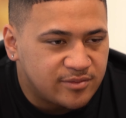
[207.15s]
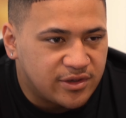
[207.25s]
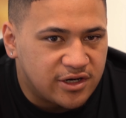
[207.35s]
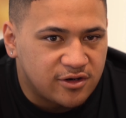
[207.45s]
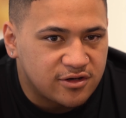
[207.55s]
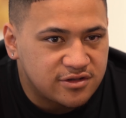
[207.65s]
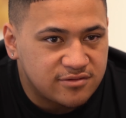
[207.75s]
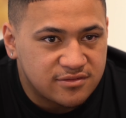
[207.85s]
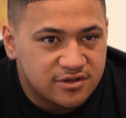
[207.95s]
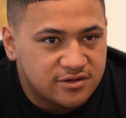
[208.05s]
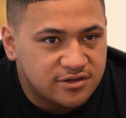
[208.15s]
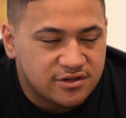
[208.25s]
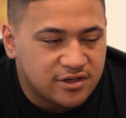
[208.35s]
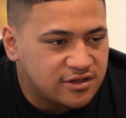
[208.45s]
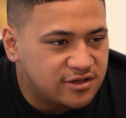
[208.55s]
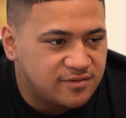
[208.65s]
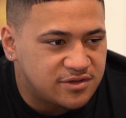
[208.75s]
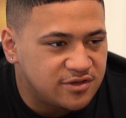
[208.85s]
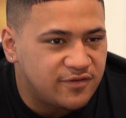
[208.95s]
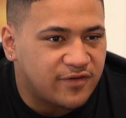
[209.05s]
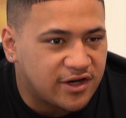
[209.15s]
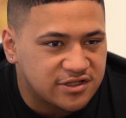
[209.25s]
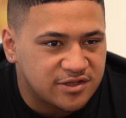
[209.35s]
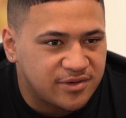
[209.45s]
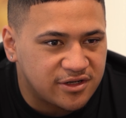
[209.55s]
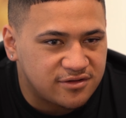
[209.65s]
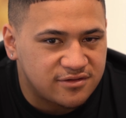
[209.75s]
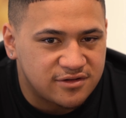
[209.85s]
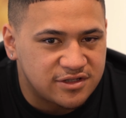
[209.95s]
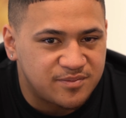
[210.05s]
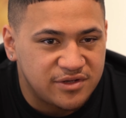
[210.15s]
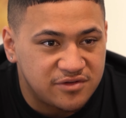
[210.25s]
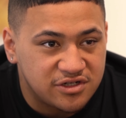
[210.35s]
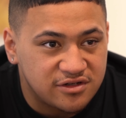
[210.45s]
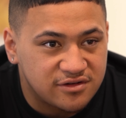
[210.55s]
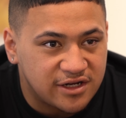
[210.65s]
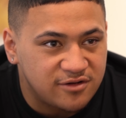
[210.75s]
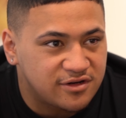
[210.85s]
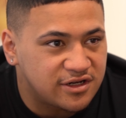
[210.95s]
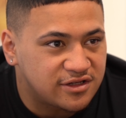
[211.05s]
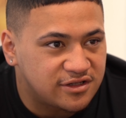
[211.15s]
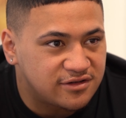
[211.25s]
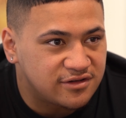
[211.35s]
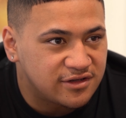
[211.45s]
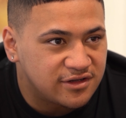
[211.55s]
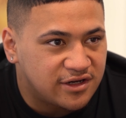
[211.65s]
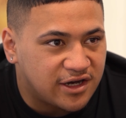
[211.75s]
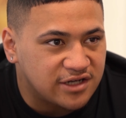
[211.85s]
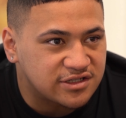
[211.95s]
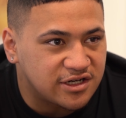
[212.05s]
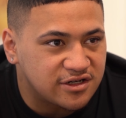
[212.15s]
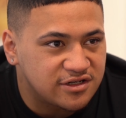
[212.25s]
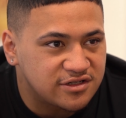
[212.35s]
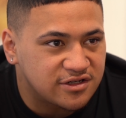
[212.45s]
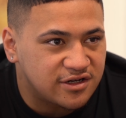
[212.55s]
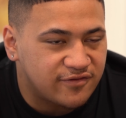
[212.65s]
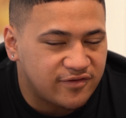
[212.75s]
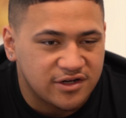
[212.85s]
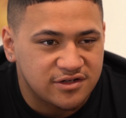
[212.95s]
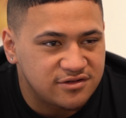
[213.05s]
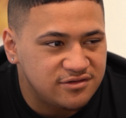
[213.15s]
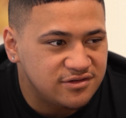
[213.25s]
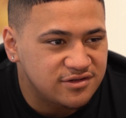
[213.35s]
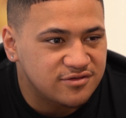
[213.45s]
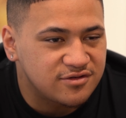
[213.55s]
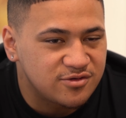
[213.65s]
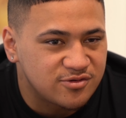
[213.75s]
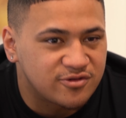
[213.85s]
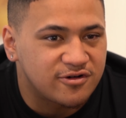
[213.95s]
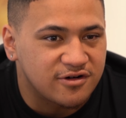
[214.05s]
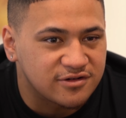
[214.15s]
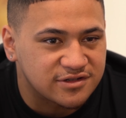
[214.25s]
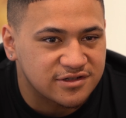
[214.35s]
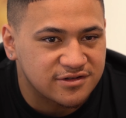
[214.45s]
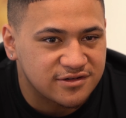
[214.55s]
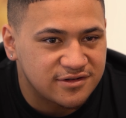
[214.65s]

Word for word: bro, a lot of them don't give two fucks about this beef shit. They look at us young kids and go, fuck, you're all little gronks.